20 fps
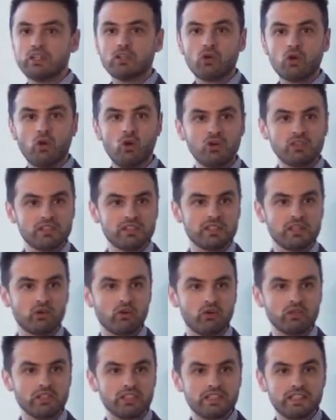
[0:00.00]
that caused the
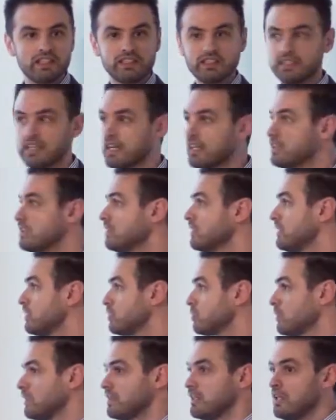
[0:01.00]
conical intersection.
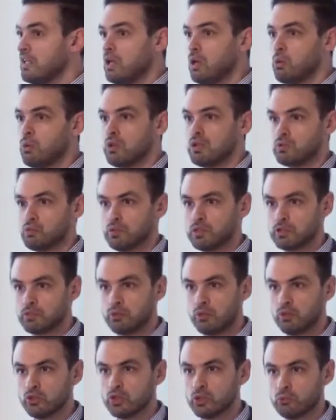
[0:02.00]
This one here was
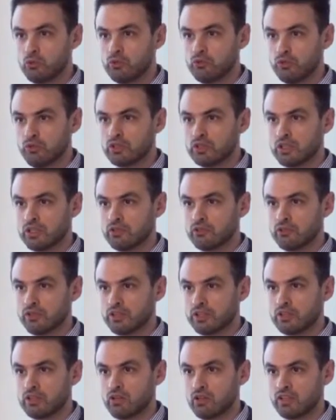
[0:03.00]
responsible for the, for
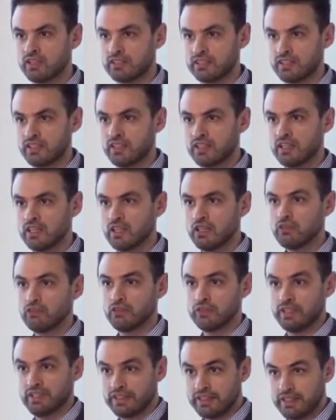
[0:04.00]
the crossing,
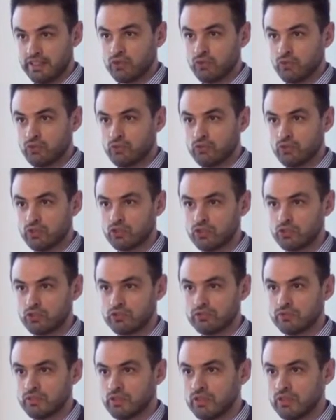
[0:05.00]
for the internal conversion.